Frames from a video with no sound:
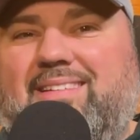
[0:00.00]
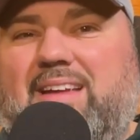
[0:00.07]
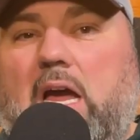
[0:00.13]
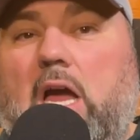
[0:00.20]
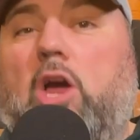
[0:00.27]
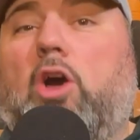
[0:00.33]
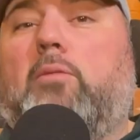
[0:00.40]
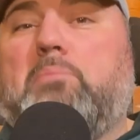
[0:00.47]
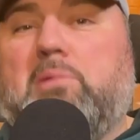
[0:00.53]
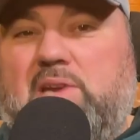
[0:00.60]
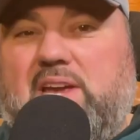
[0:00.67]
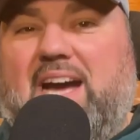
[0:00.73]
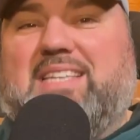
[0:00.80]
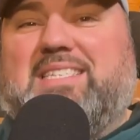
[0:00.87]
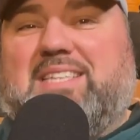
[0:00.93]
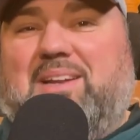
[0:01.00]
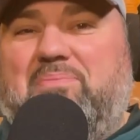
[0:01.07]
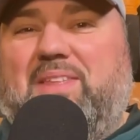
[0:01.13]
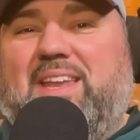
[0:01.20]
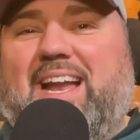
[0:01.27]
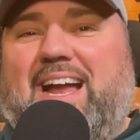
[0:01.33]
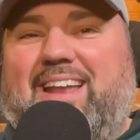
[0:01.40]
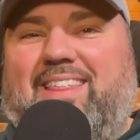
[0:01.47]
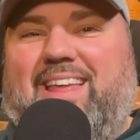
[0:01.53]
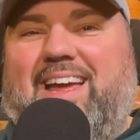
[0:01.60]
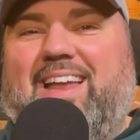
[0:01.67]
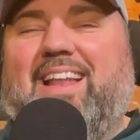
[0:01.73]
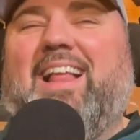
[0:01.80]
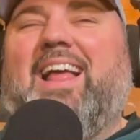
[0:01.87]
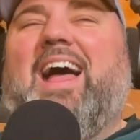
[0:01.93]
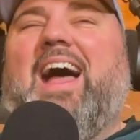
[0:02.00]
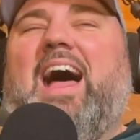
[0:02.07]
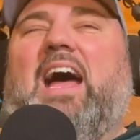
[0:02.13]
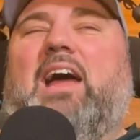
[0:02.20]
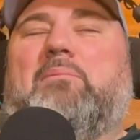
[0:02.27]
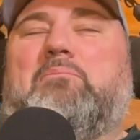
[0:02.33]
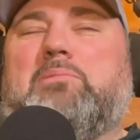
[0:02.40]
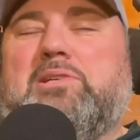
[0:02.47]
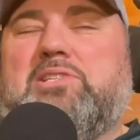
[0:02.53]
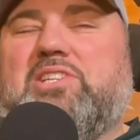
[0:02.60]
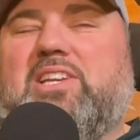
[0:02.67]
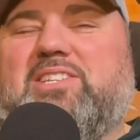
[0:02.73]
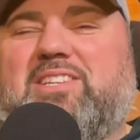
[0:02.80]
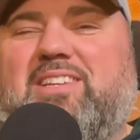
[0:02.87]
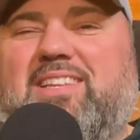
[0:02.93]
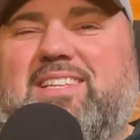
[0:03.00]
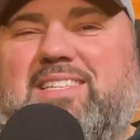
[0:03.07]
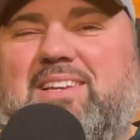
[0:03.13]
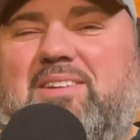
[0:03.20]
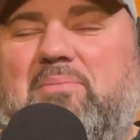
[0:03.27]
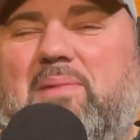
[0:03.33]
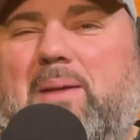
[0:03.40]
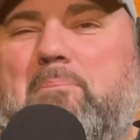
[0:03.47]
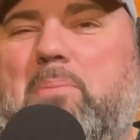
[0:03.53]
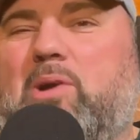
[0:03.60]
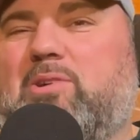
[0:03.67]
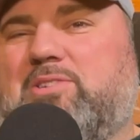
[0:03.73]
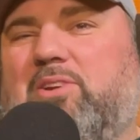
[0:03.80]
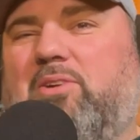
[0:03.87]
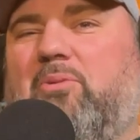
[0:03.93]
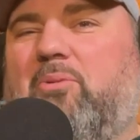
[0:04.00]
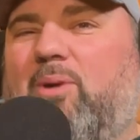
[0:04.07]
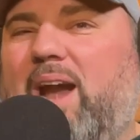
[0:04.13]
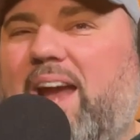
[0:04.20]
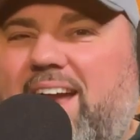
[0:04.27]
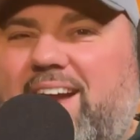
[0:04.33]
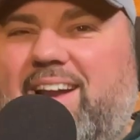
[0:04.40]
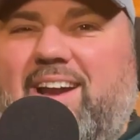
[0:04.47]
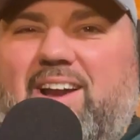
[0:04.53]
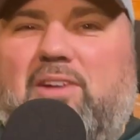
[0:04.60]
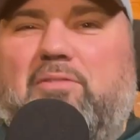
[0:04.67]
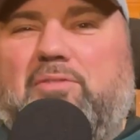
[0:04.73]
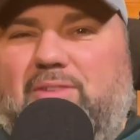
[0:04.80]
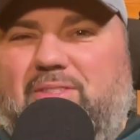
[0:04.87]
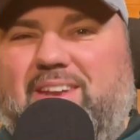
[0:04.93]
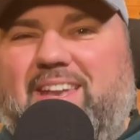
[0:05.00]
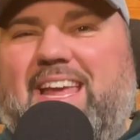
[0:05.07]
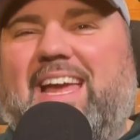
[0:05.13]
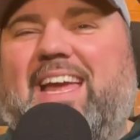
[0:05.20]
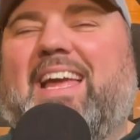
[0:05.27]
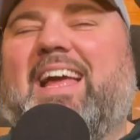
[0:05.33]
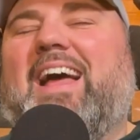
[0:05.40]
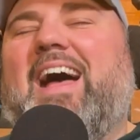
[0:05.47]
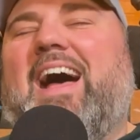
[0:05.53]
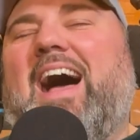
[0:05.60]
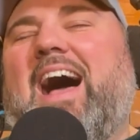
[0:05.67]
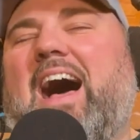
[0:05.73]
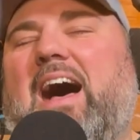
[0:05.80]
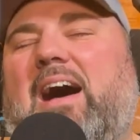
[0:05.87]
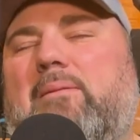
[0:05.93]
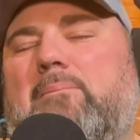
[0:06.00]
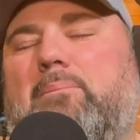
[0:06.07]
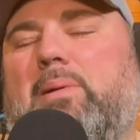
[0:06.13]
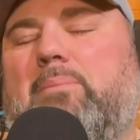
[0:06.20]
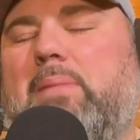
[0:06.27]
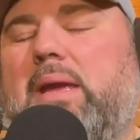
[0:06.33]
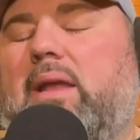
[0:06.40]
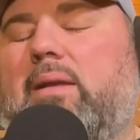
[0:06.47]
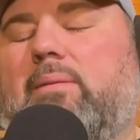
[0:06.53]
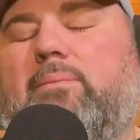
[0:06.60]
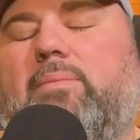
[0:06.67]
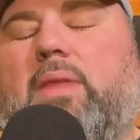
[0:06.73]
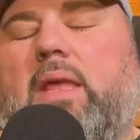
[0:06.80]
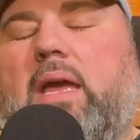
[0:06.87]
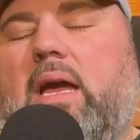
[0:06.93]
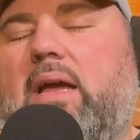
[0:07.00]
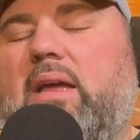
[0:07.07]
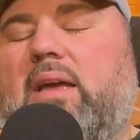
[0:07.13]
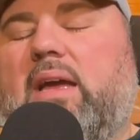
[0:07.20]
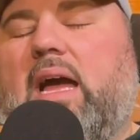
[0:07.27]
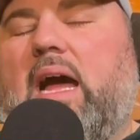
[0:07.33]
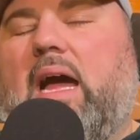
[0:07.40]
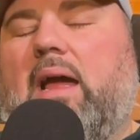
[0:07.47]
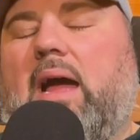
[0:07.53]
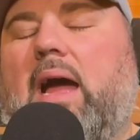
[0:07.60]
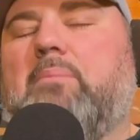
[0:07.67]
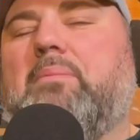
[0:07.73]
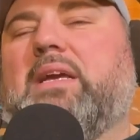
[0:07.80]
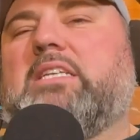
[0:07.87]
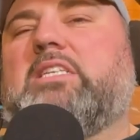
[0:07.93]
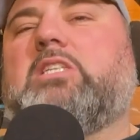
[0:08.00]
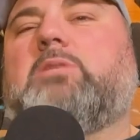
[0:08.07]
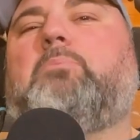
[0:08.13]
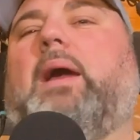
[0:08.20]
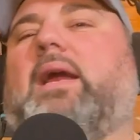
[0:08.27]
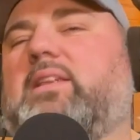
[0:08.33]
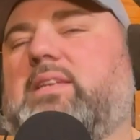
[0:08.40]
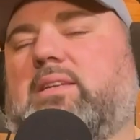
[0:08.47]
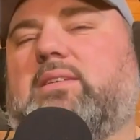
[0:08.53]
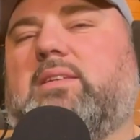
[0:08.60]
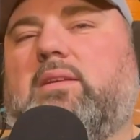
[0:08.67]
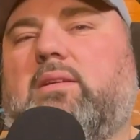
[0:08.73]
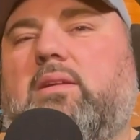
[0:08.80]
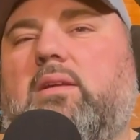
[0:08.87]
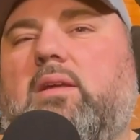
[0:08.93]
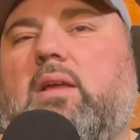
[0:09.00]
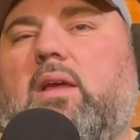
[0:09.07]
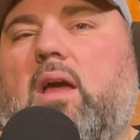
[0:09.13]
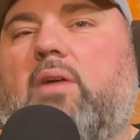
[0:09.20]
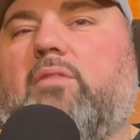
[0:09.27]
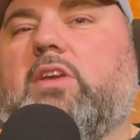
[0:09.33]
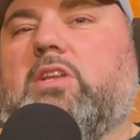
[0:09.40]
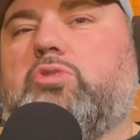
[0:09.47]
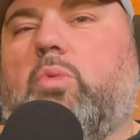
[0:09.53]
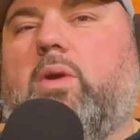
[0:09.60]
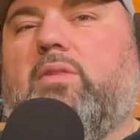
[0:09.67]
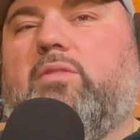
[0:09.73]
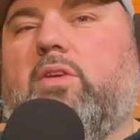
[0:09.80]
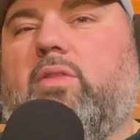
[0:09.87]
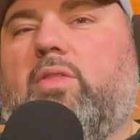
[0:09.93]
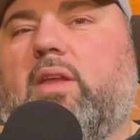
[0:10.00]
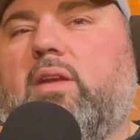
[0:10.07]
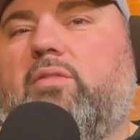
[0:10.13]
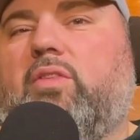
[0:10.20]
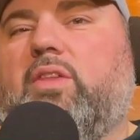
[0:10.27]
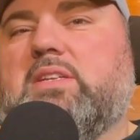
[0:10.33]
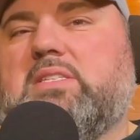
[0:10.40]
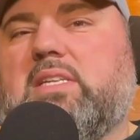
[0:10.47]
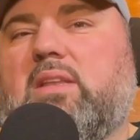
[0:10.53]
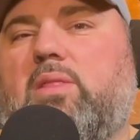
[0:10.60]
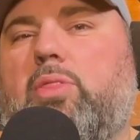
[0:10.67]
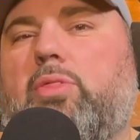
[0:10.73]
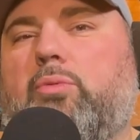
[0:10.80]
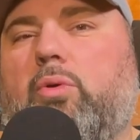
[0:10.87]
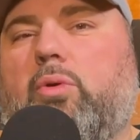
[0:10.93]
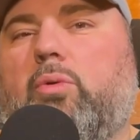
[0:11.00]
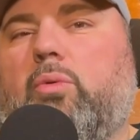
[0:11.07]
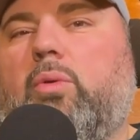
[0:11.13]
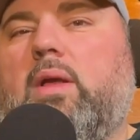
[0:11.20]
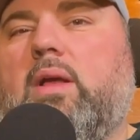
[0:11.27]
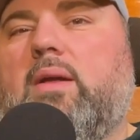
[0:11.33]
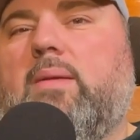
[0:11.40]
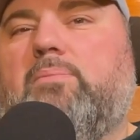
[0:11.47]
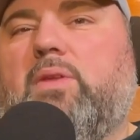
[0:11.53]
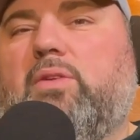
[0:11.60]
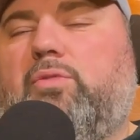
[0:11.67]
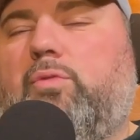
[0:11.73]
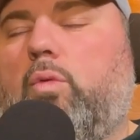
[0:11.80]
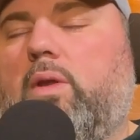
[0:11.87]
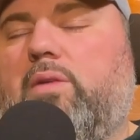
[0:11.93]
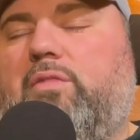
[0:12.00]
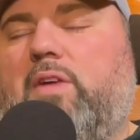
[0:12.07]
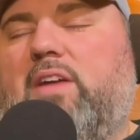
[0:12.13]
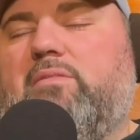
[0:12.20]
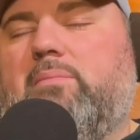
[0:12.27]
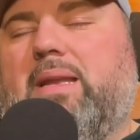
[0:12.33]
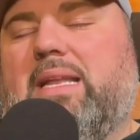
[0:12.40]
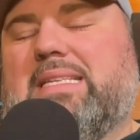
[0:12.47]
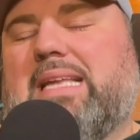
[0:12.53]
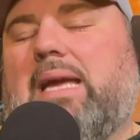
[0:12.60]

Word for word: I hope you got something out of that. I appreciate you listening to my personal rant here for the day. Um, but man, uh, I, I'm expectant of each one of you that have listened through this forty-five minutes.